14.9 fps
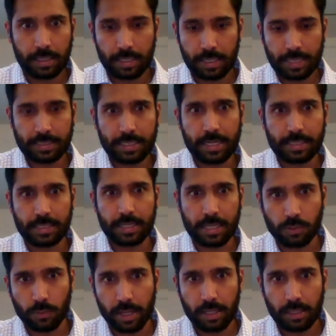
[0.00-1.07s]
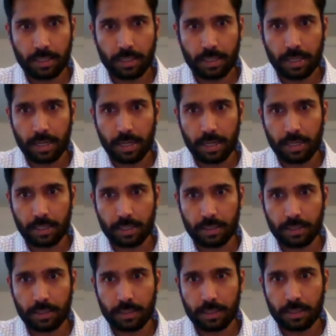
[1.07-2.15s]
test data set as well and
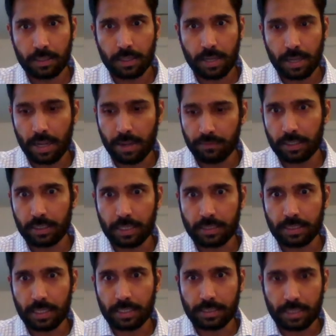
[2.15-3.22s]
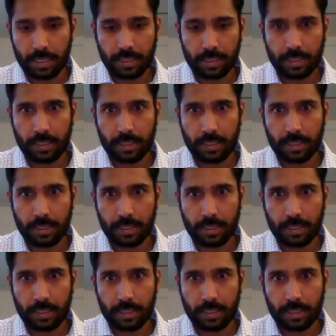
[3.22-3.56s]
have the test data set.